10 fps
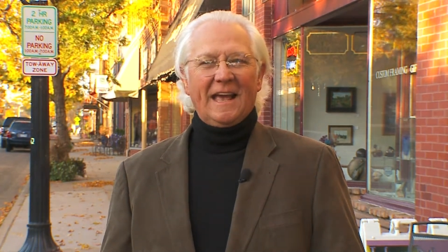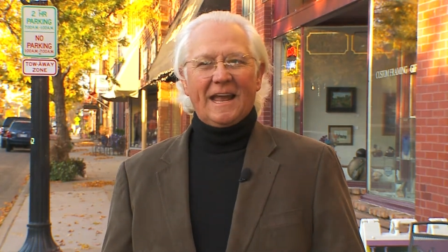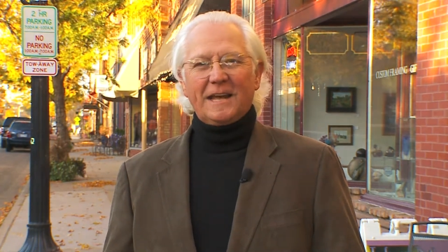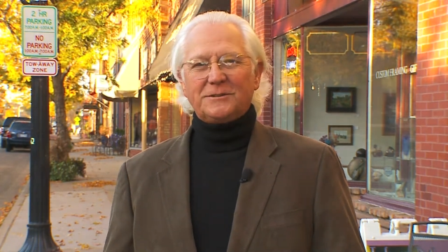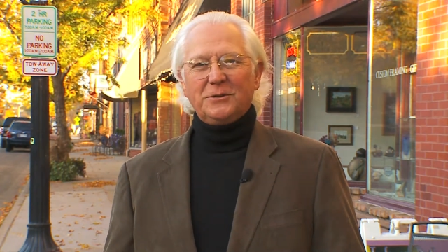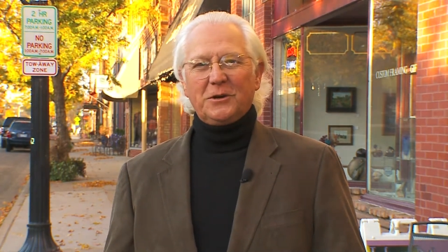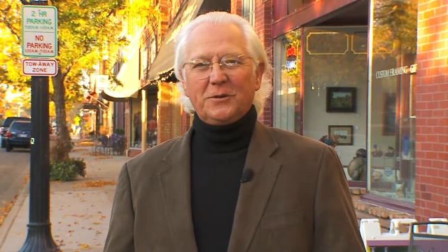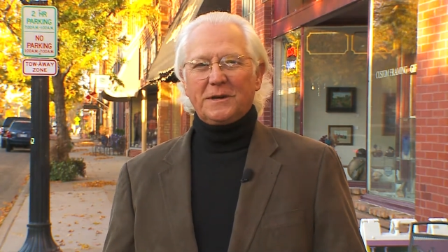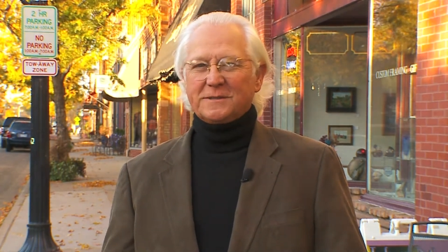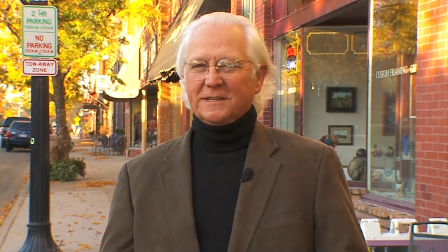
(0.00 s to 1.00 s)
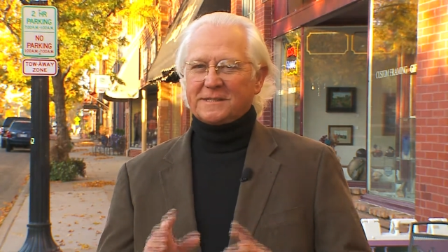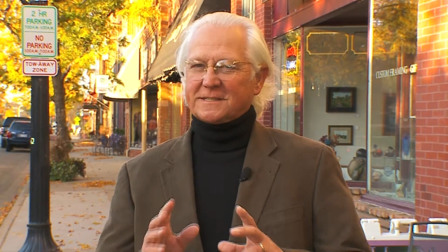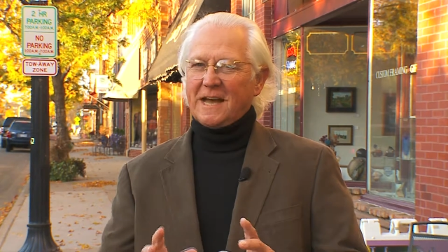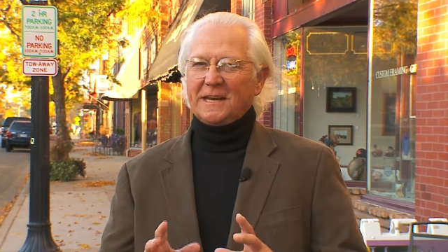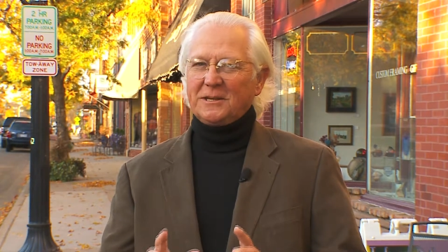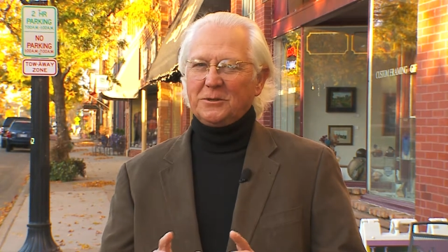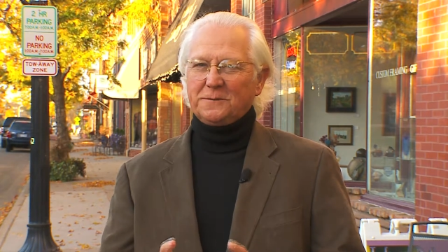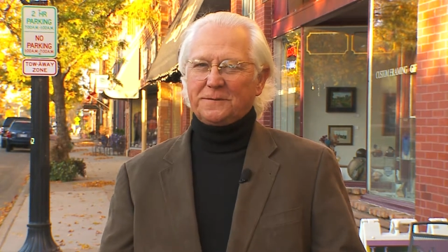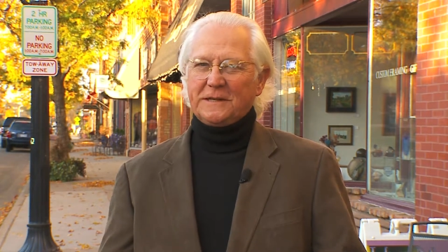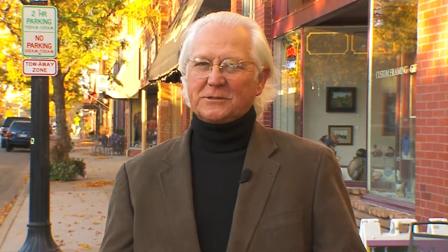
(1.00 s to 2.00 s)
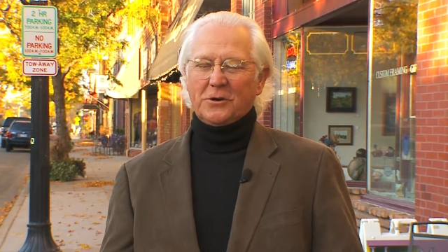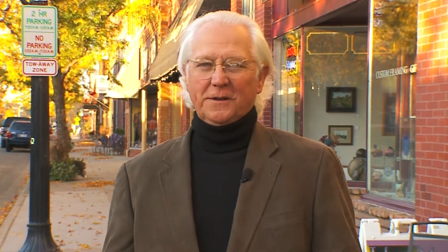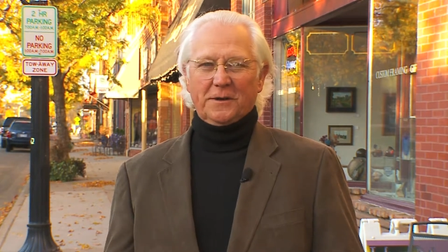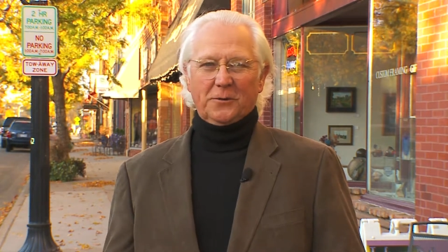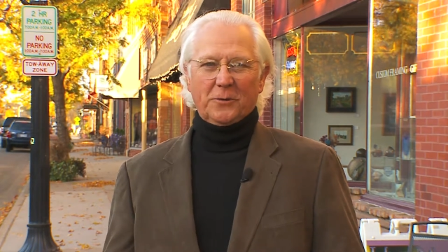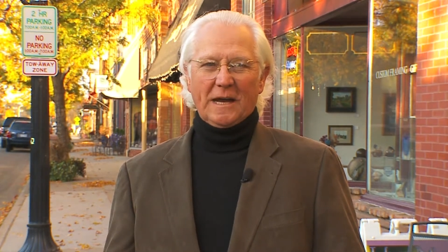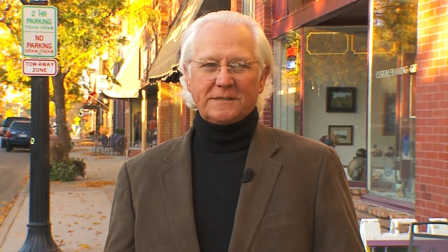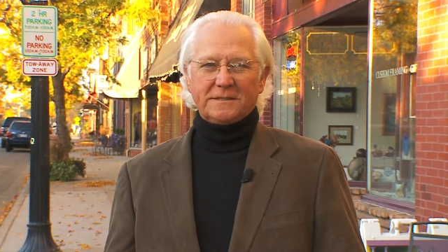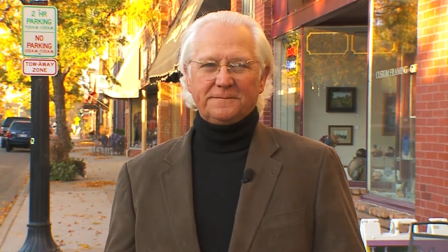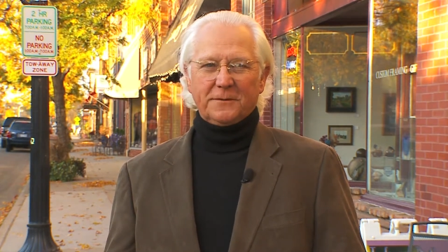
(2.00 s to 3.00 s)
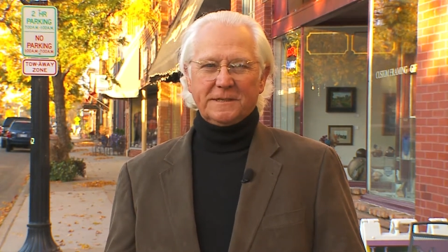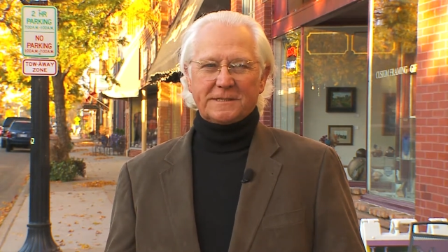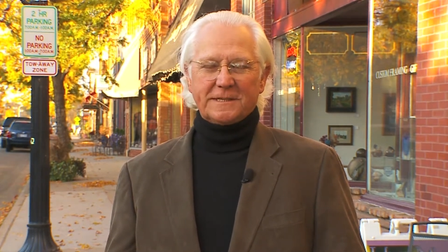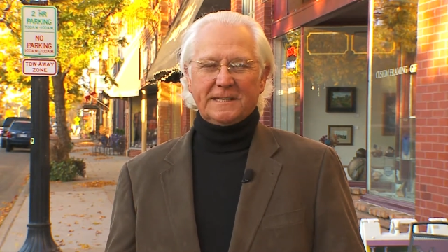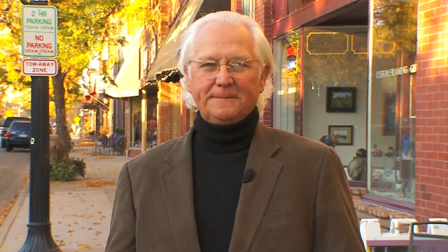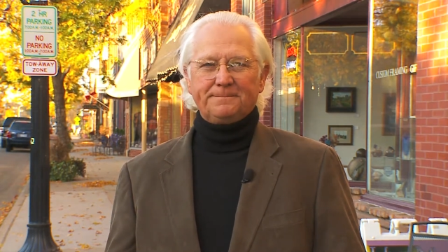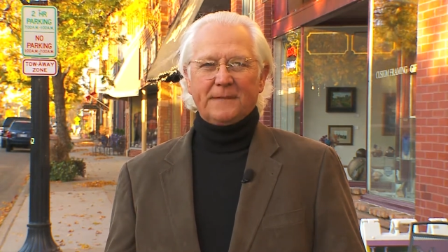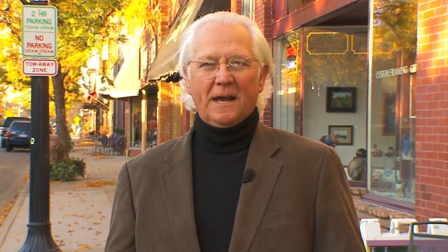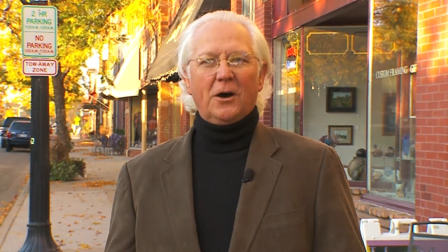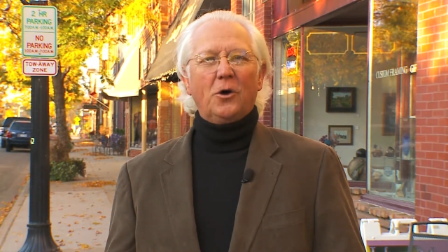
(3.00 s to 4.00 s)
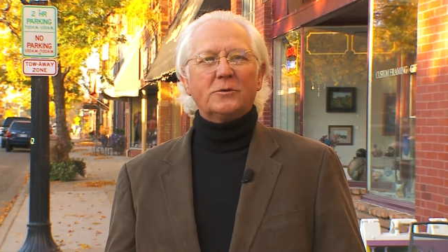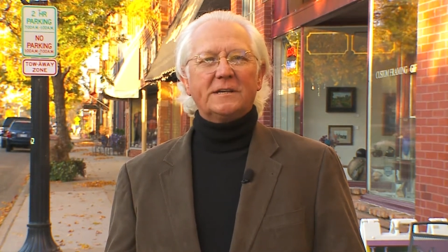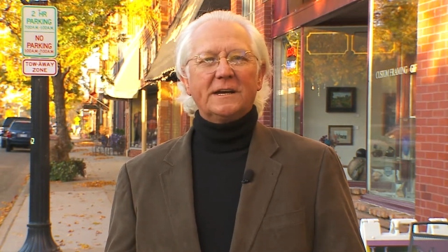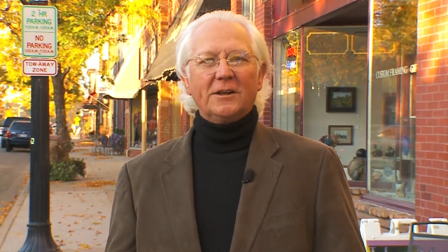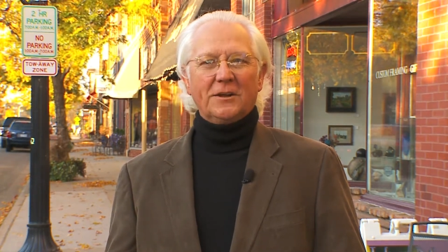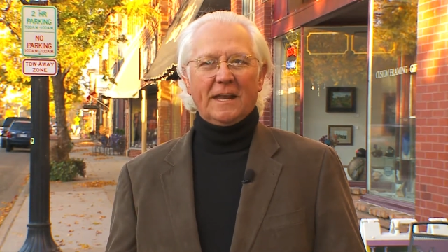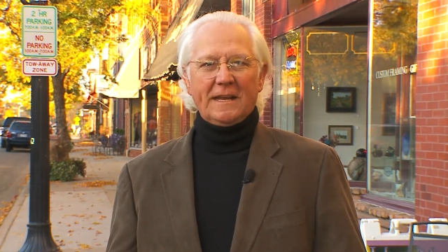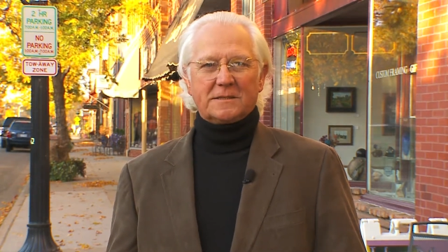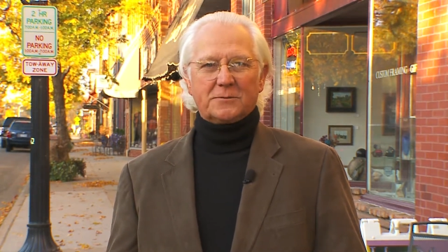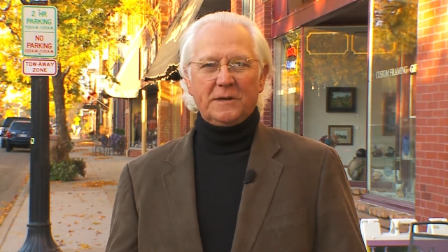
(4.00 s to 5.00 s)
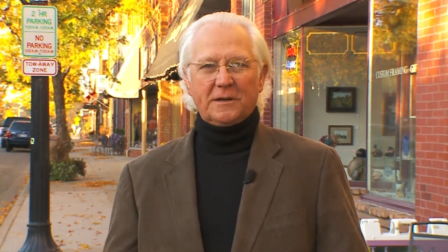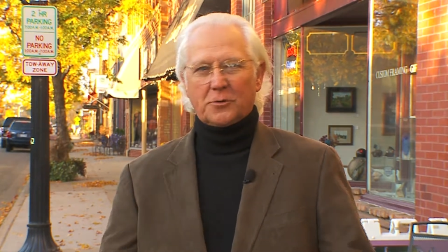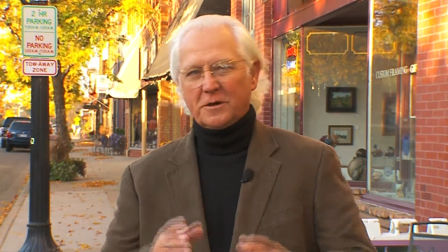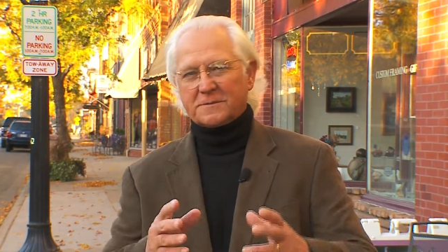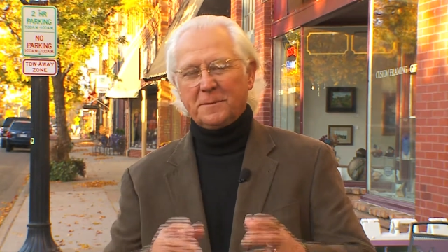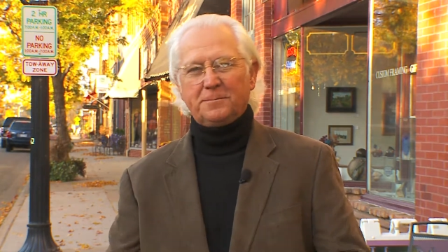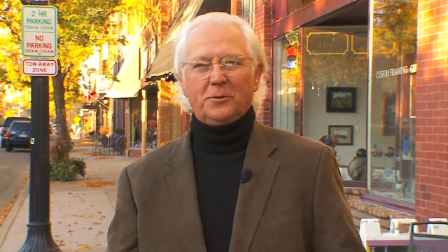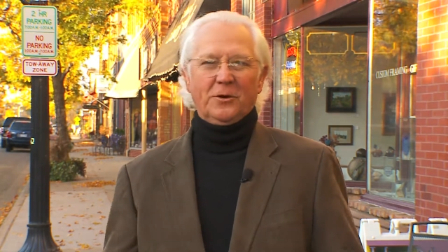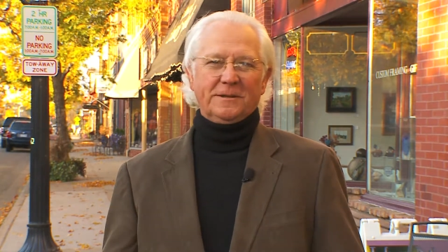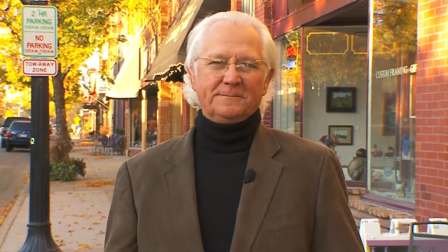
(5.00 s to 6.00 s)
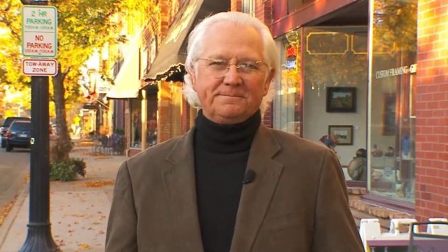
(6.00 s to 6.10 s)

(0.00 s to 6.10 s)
And as you know, there's an exciting new feature on the horizon for this city, a hotel on Lake Street across from the port.